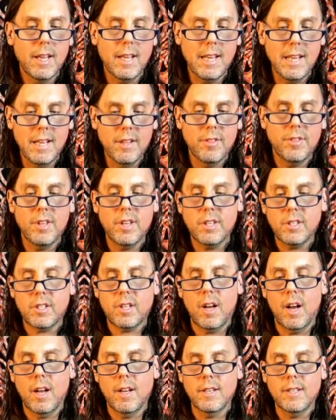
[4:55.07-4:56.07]
In this
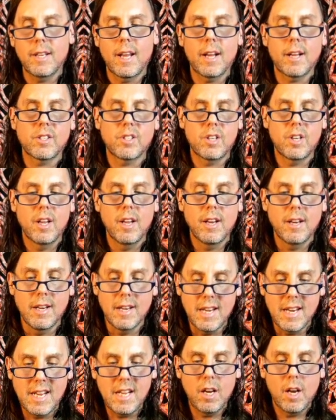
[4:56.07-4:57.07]
context,
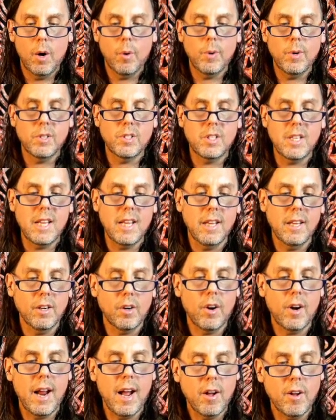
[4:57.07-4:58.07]
Neo is the
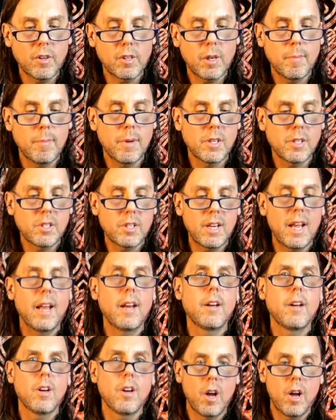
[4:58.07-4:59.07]
inner alchemist
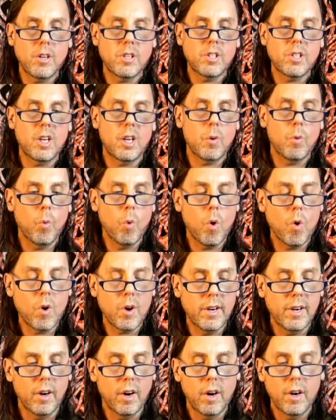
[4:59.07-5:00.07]
and Gnostic
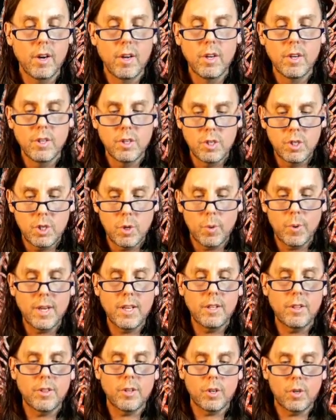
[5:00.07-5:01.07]
warrior,
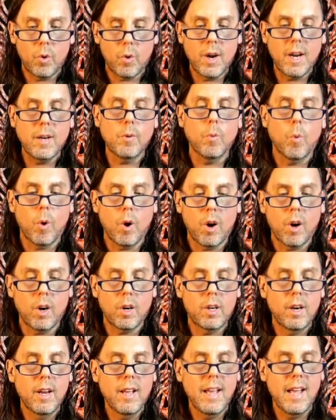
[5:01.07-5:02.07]
doing the great
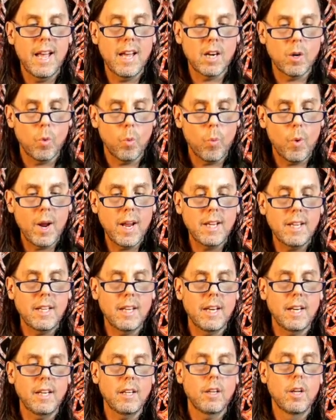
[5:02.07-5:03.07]
work, and
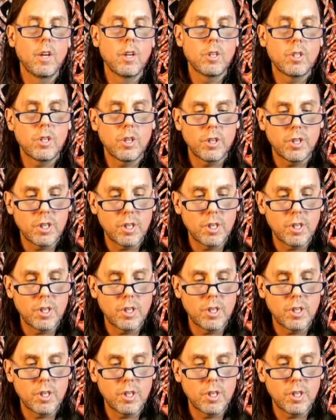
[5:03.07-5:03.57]
awakening to the